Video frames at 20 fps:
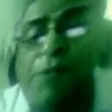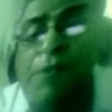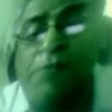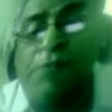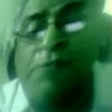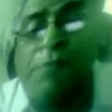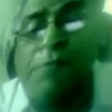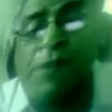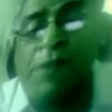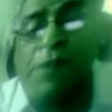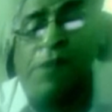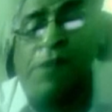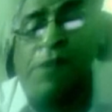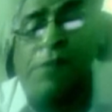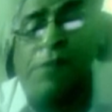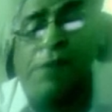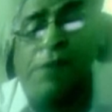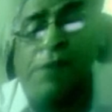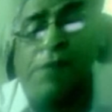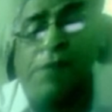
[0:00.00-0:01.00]
be a
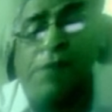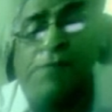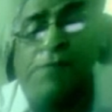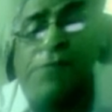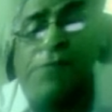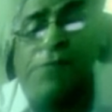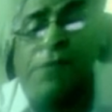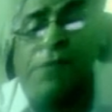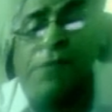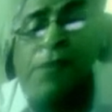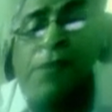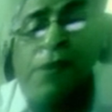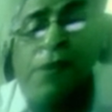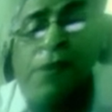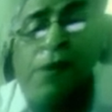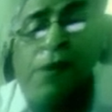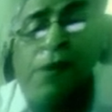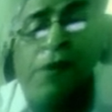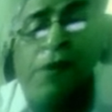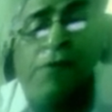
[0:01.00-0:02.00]
determinant
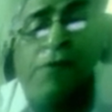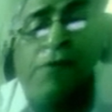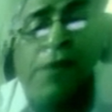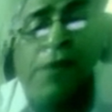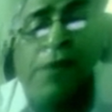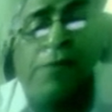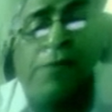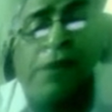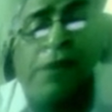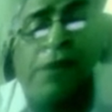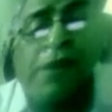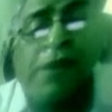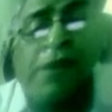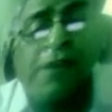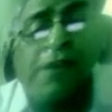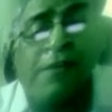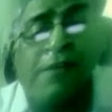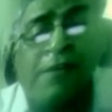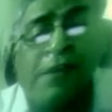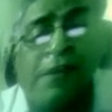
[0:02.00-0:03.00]
of why men
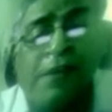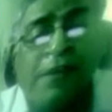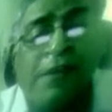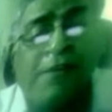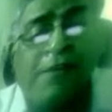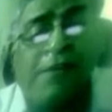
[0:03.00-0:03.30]
tend to achieve